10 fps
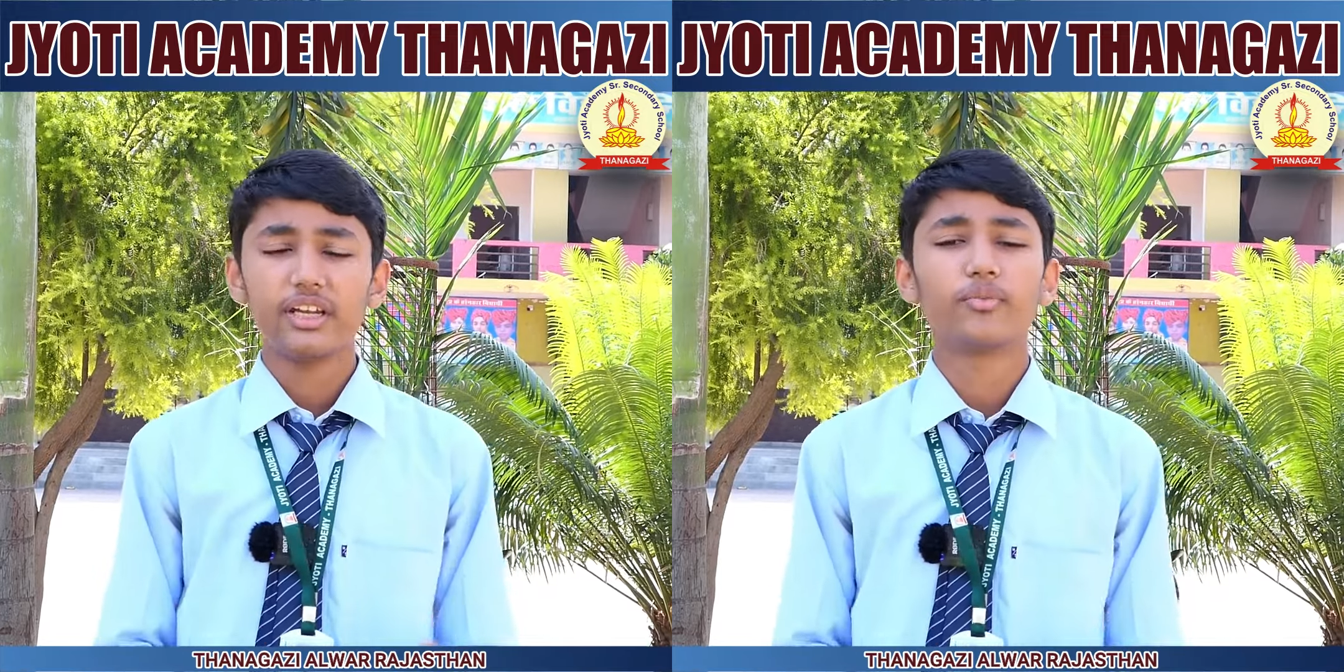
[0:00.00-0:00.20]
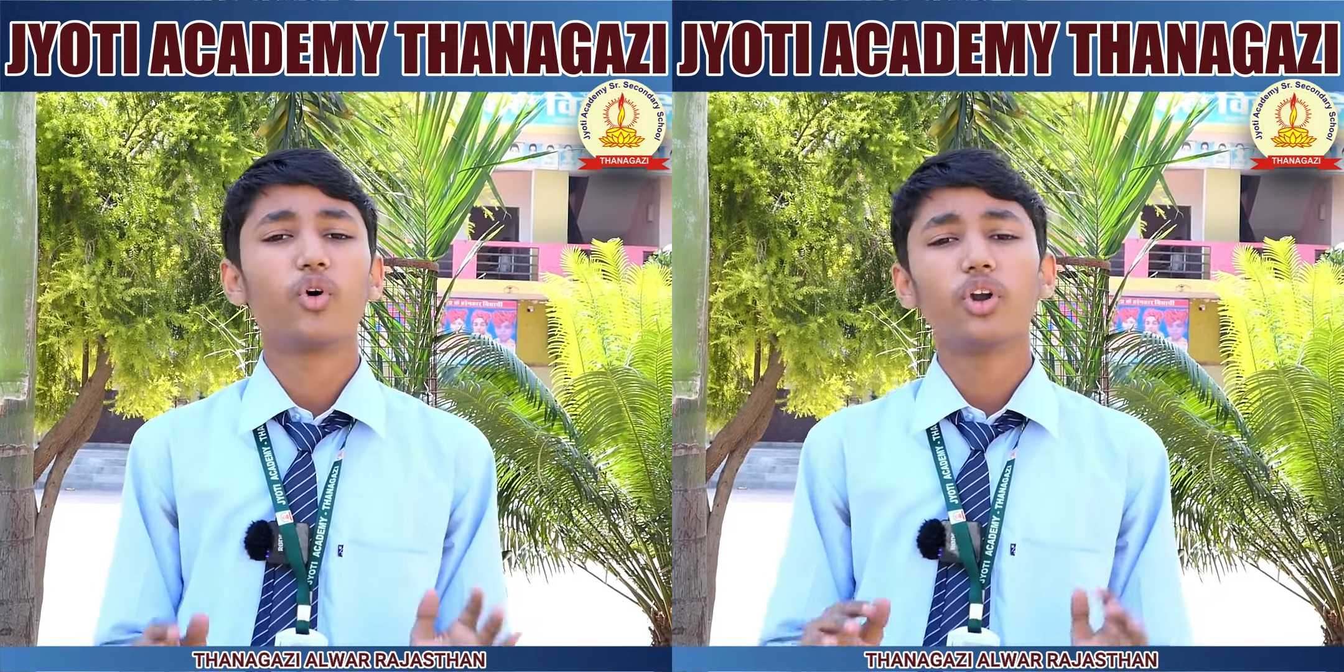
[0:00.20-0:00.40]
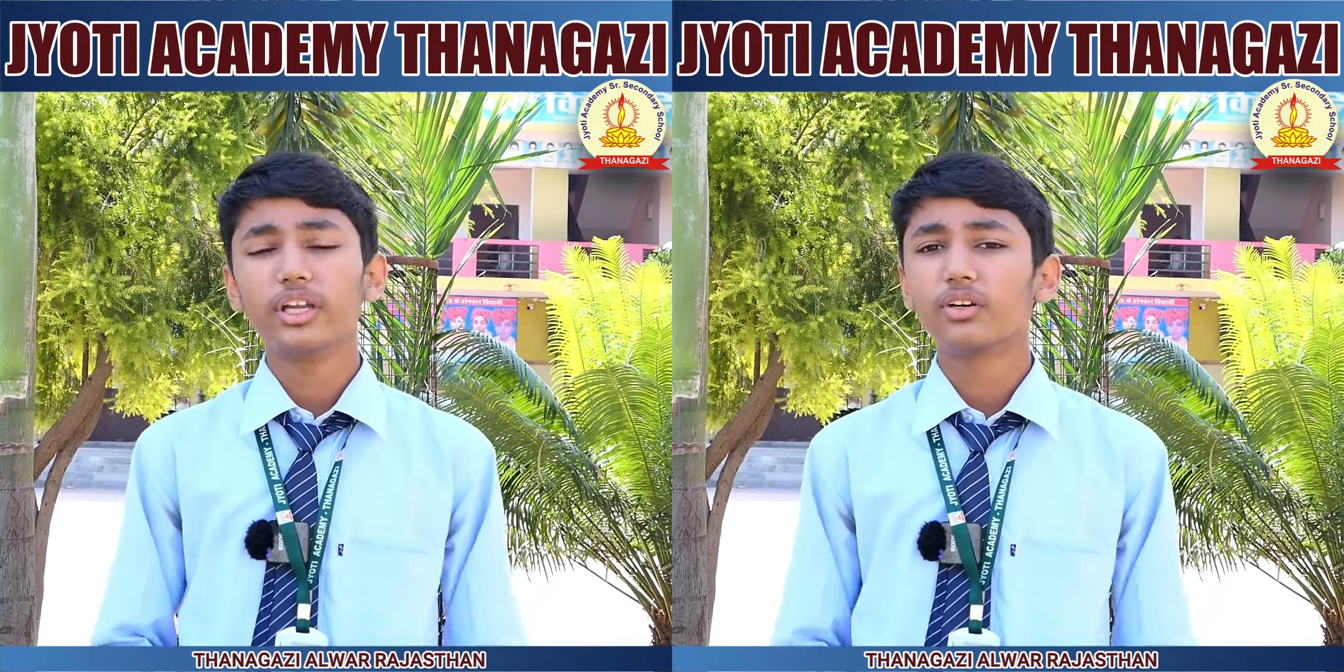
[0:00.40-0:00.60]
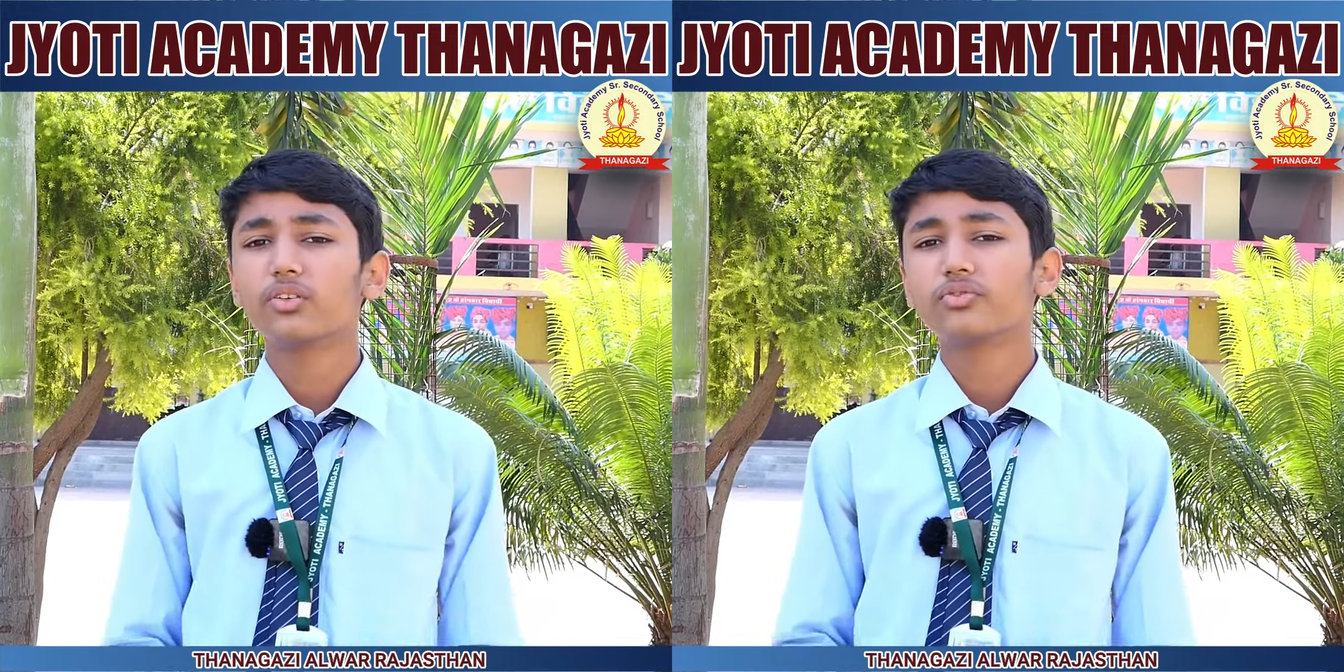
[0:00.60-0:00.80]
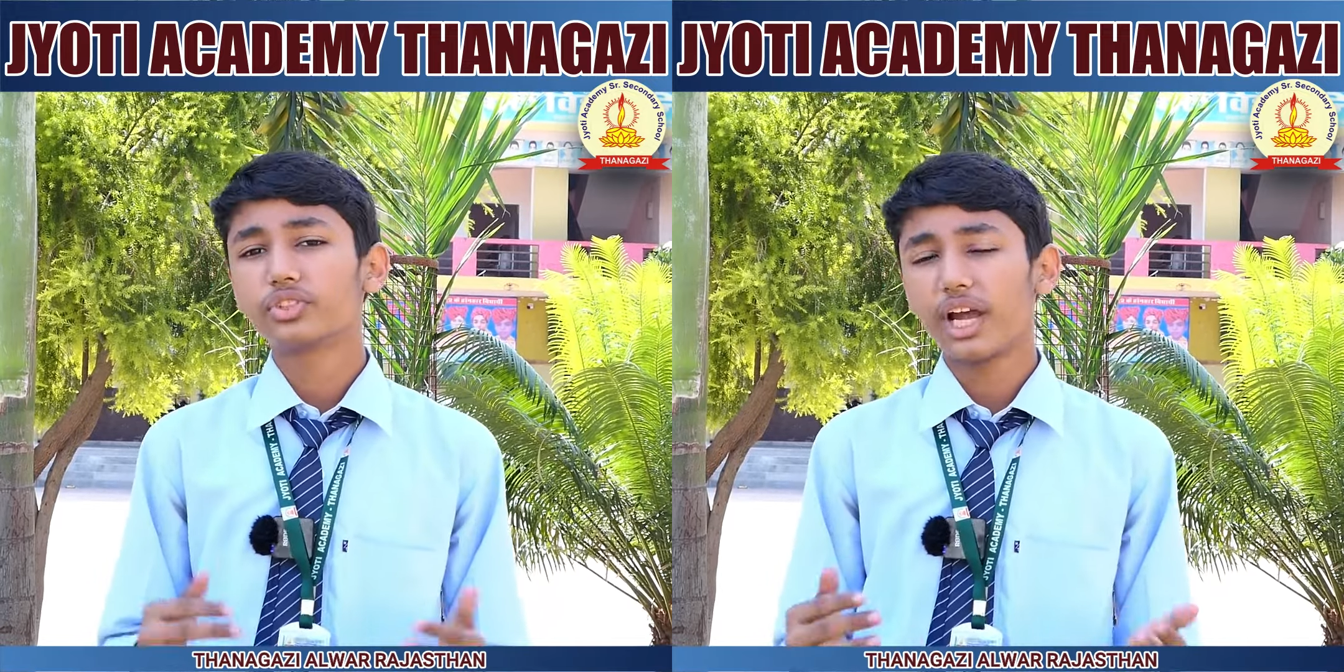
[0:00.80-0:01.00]
in molding of
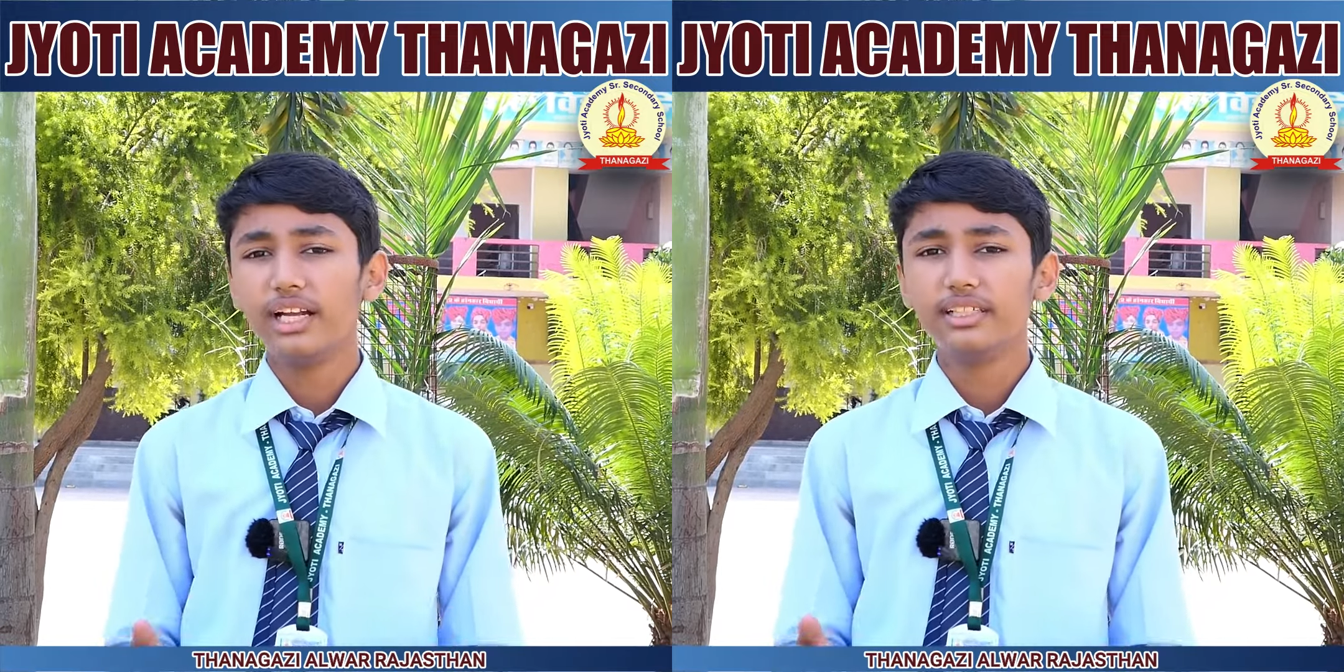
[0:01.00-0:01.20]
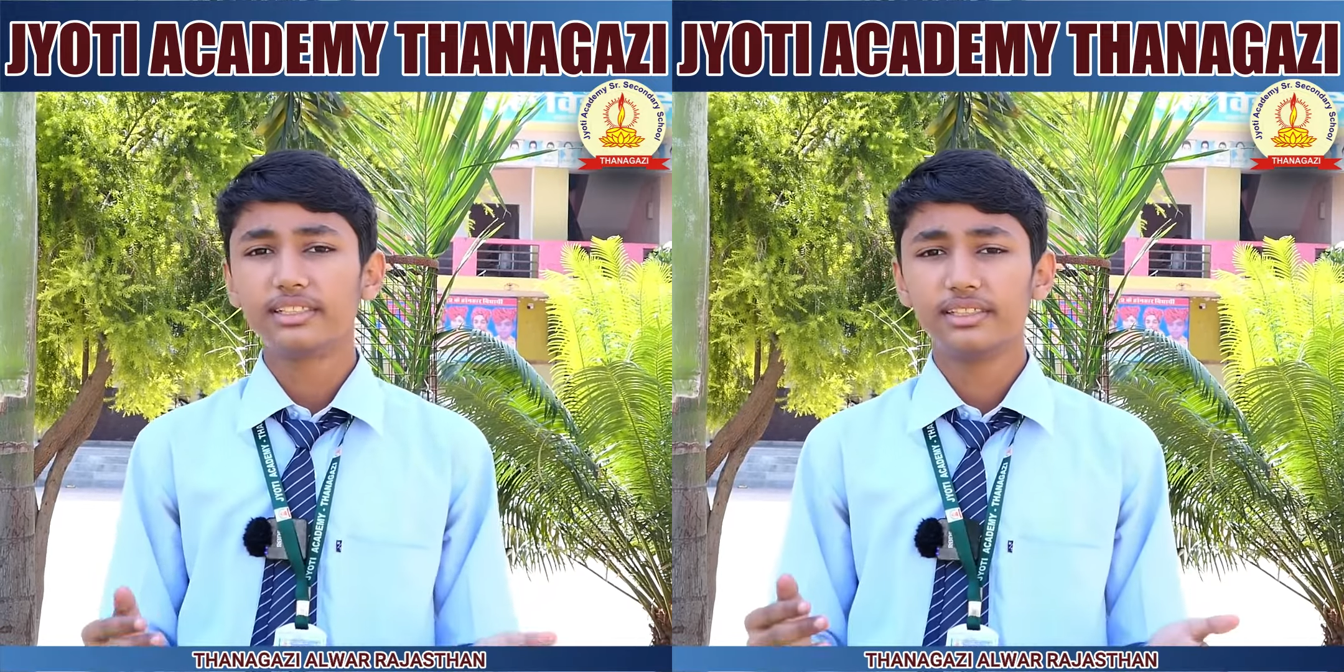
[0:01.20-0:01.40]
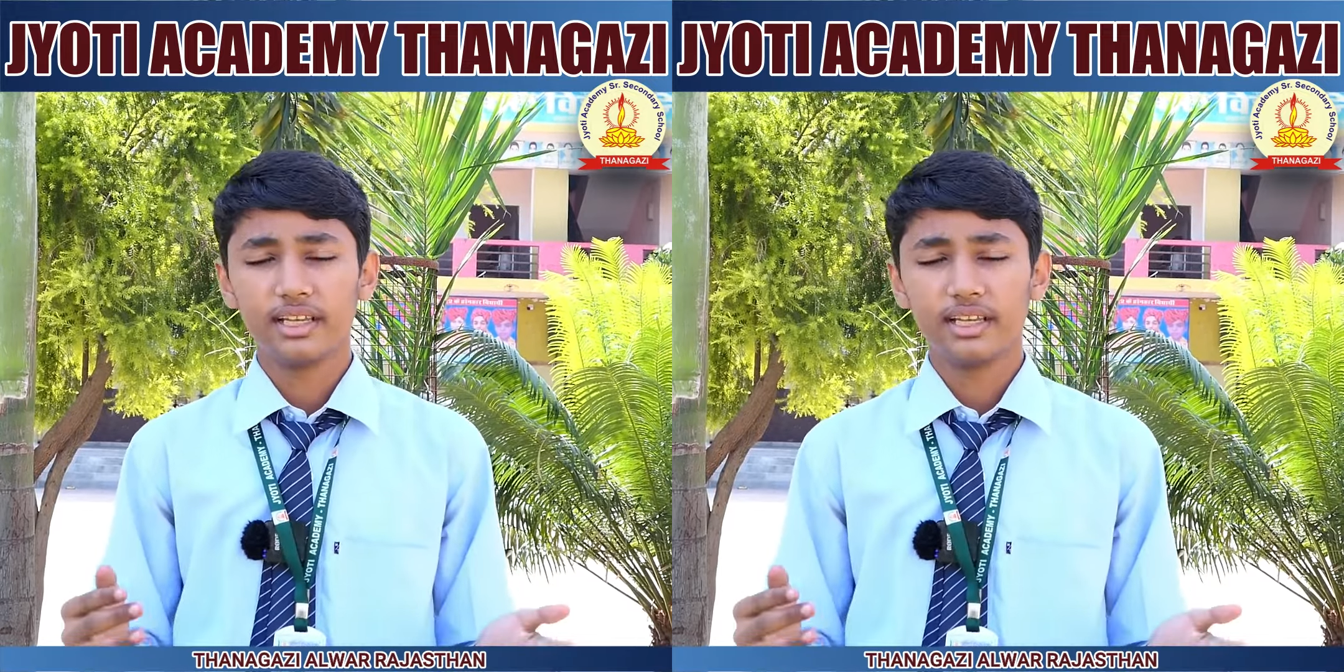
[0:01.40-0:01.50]
child.